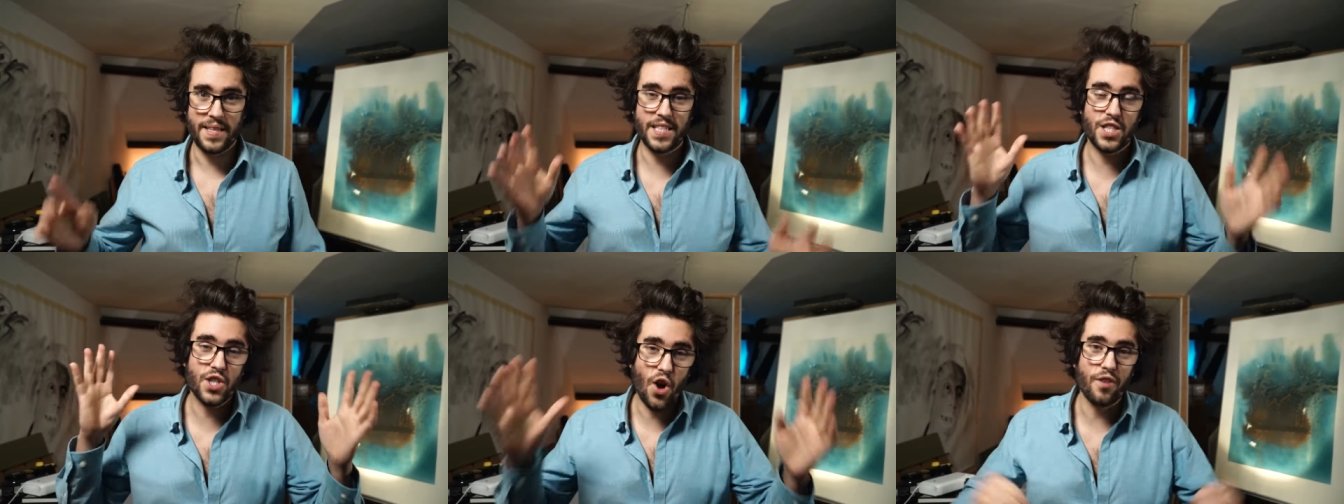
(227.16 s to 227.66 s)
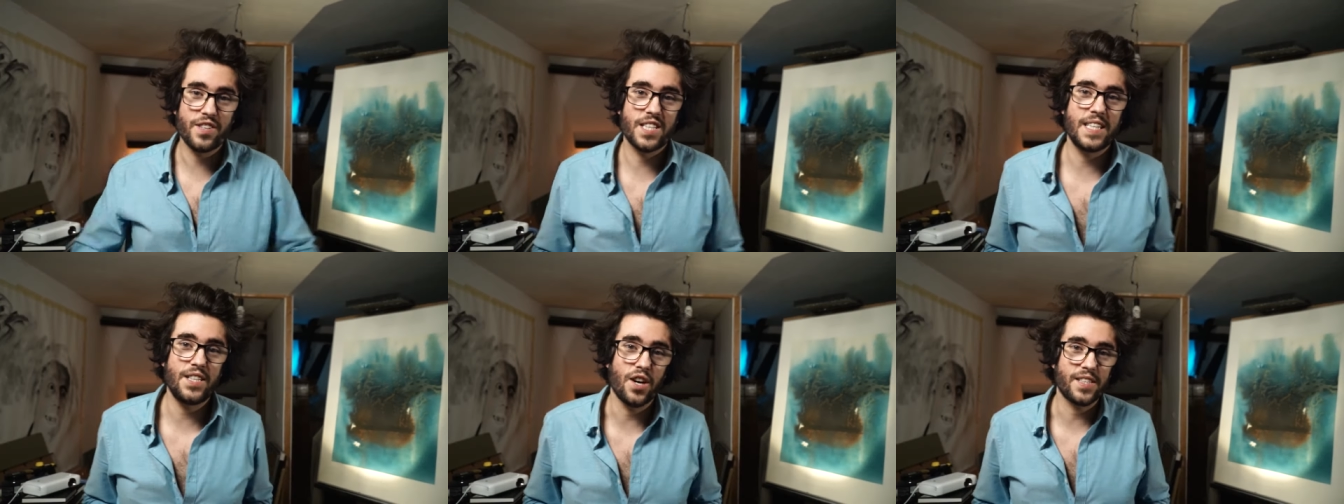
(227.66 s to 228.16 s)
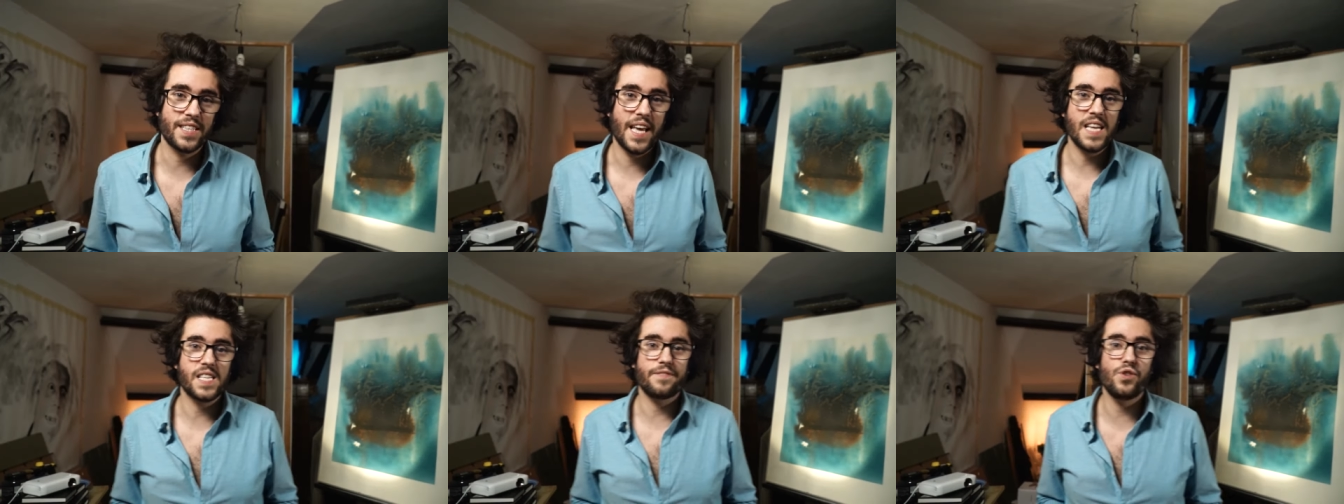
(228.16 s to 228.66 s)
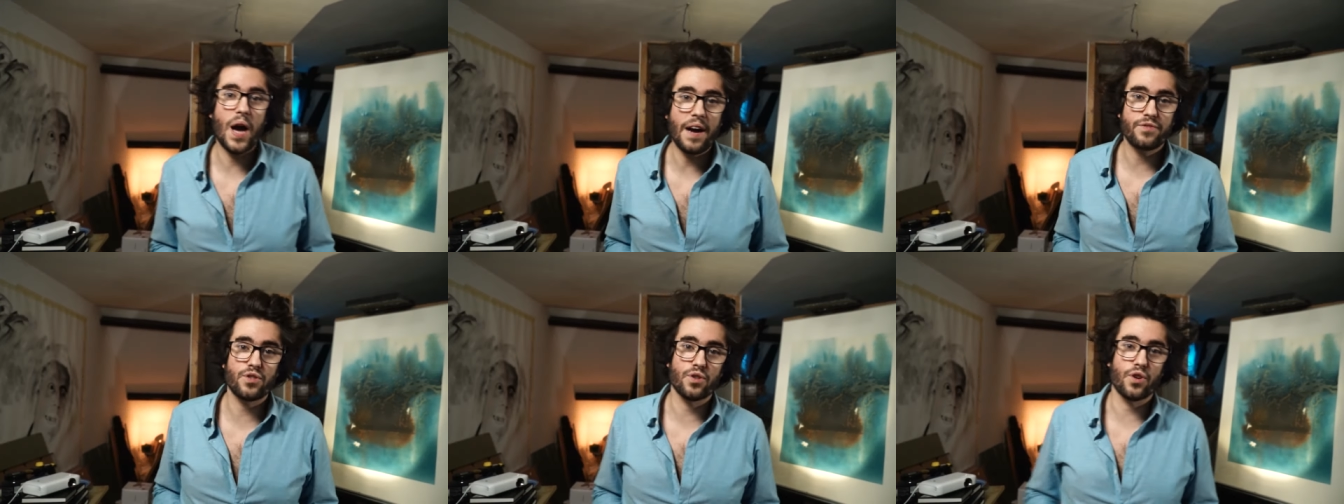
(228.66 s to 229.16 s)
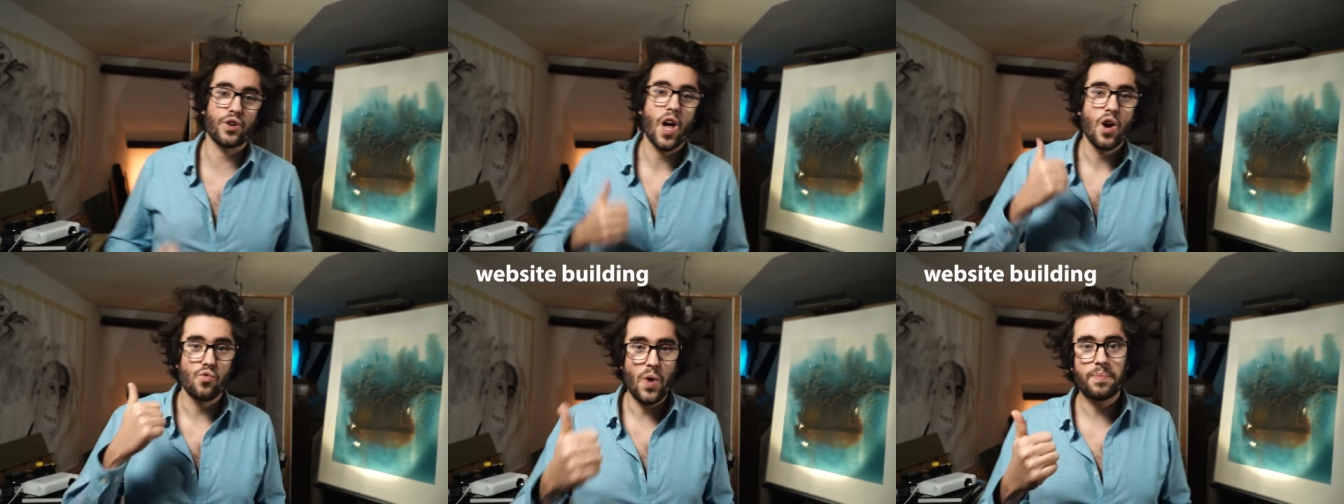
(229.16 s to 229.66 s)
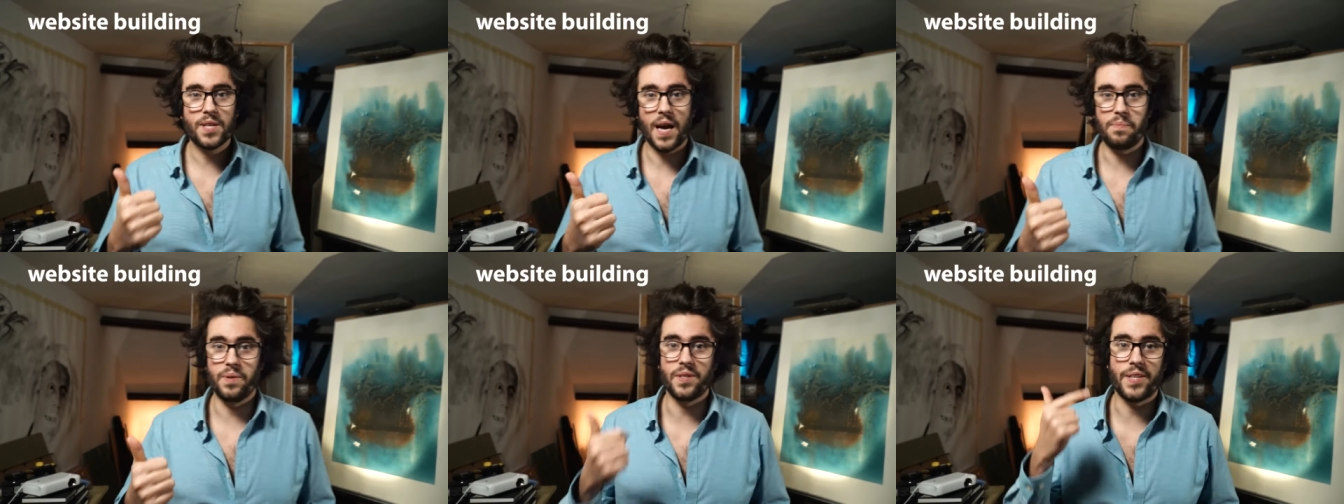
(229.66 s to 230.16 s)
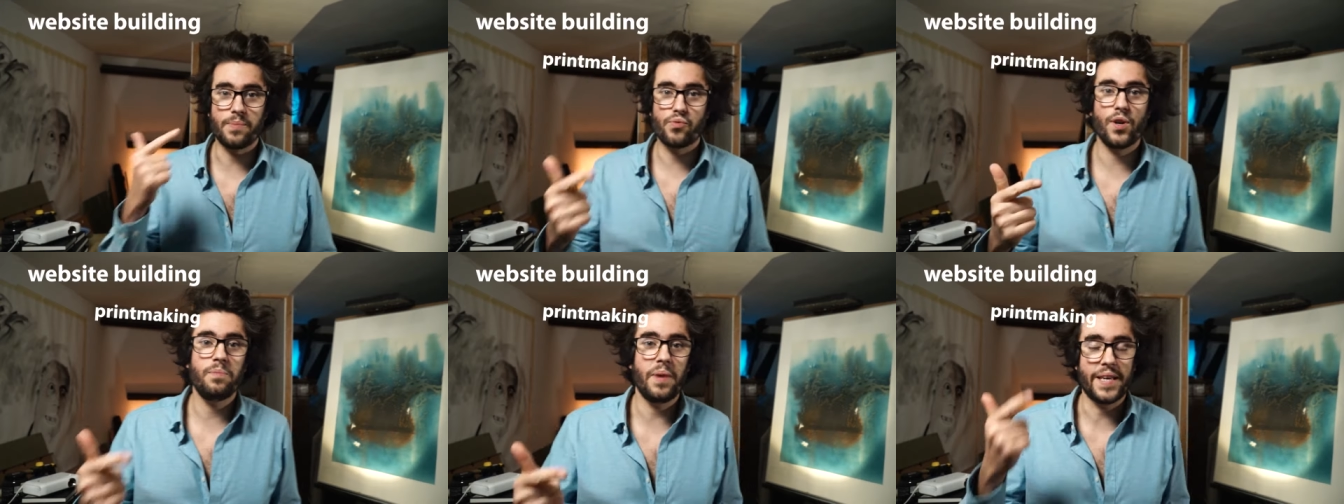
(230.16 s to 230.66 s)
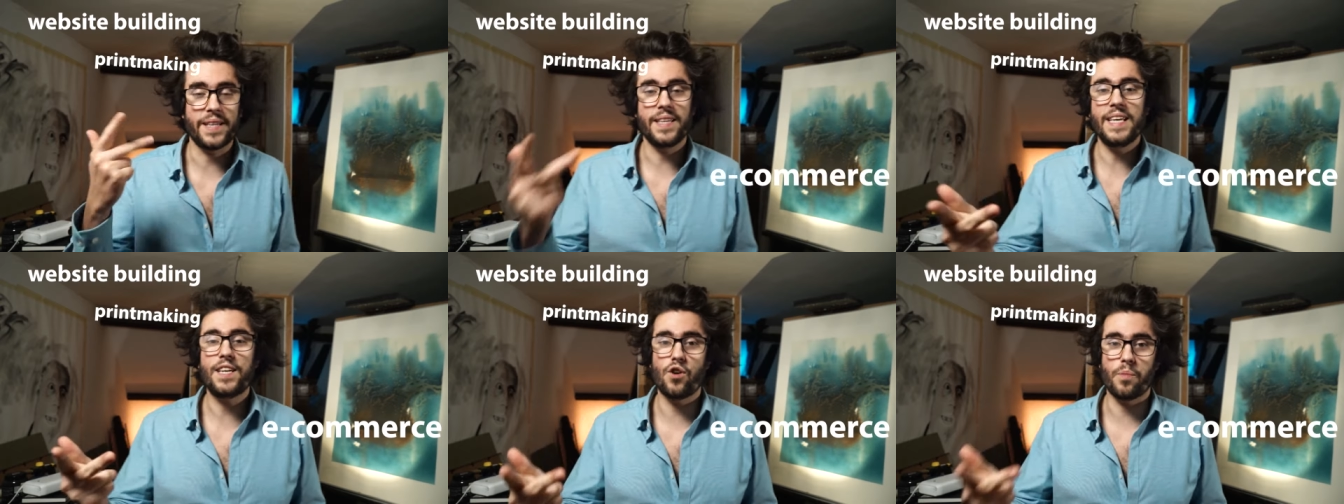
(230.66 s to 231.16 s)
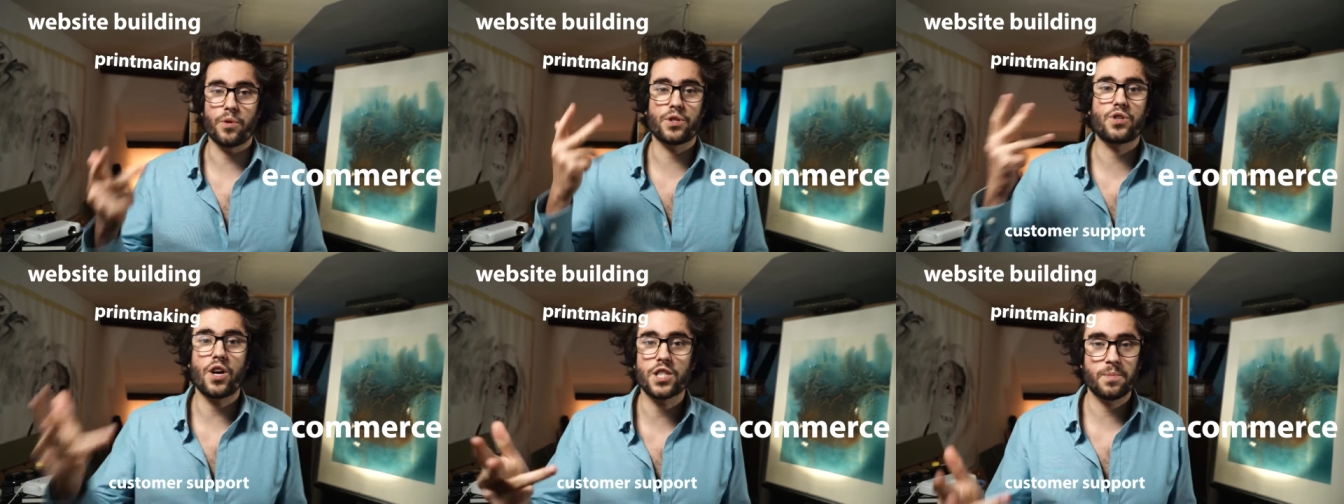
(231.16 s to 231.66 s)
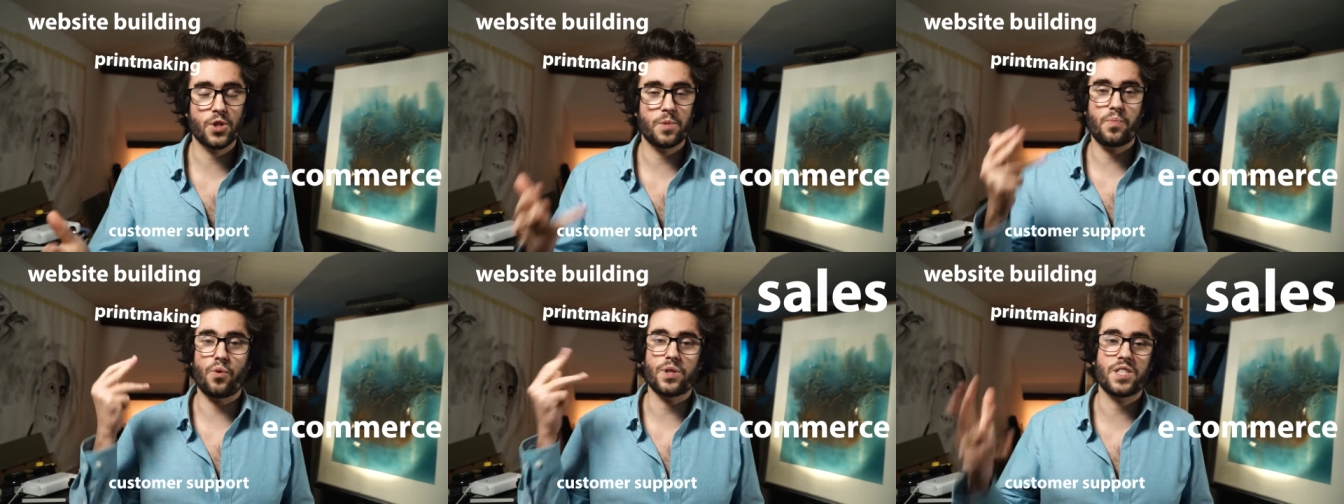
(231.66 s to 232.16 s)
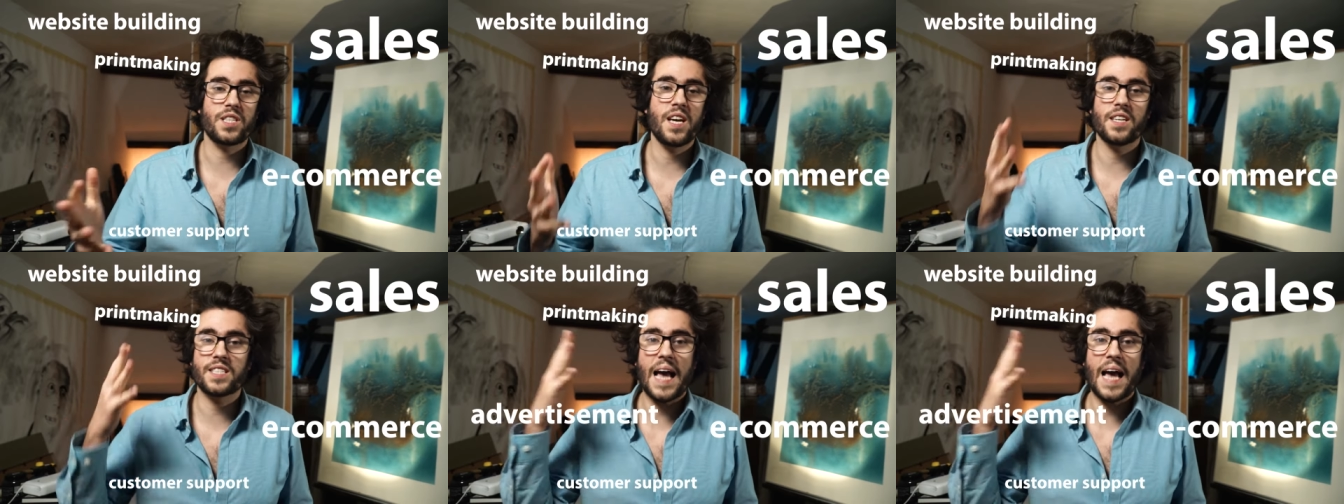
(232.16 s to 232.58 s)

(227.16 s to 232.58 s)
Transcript: This is obviously not the case if you have to learn website building, printmaking, e-commerce, customer support, sales,